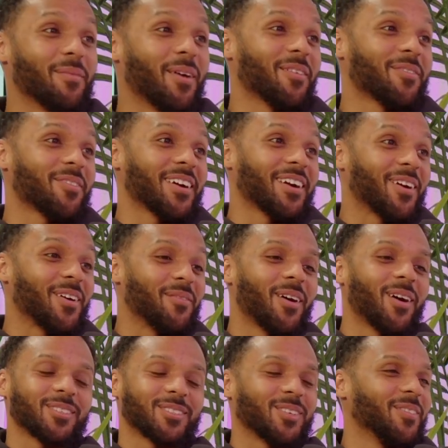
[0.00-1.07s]
My friend
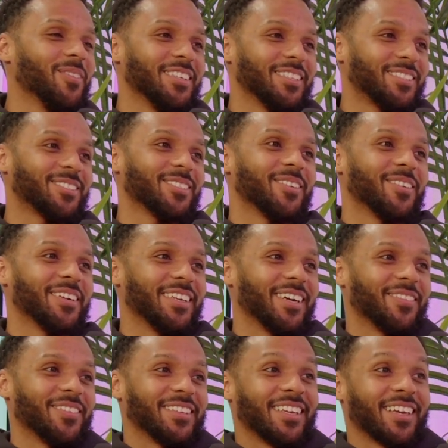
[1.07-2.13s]
Kamal told me this story the
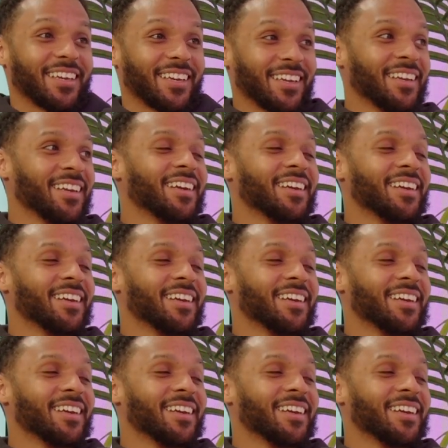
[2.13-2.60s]
other day.